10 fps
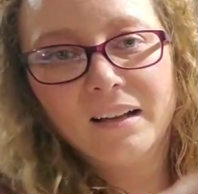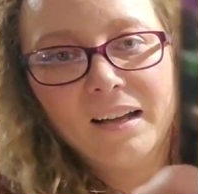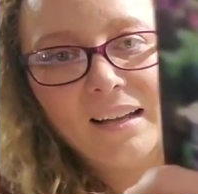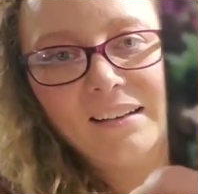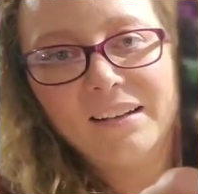
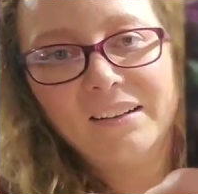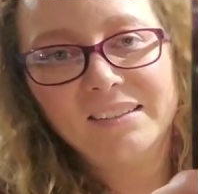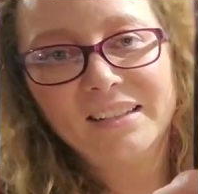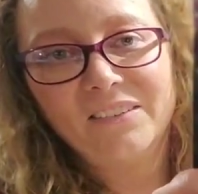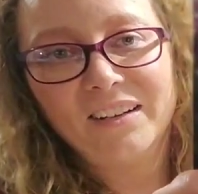don't know,
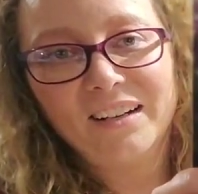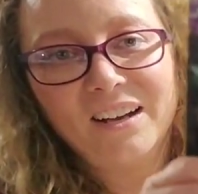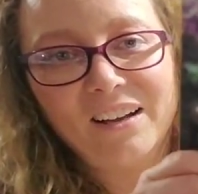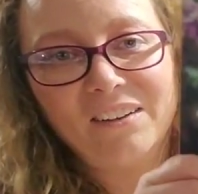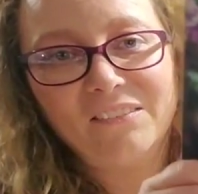it's not wanting to
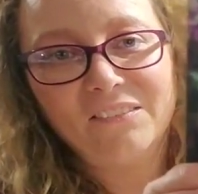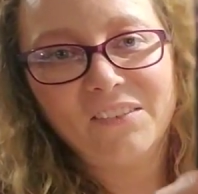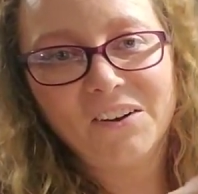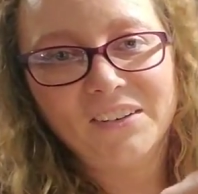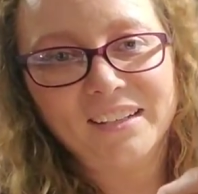
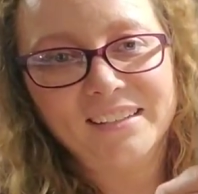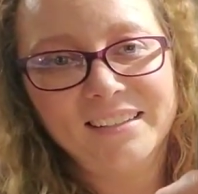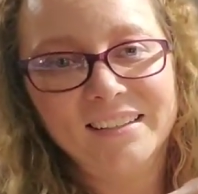focus.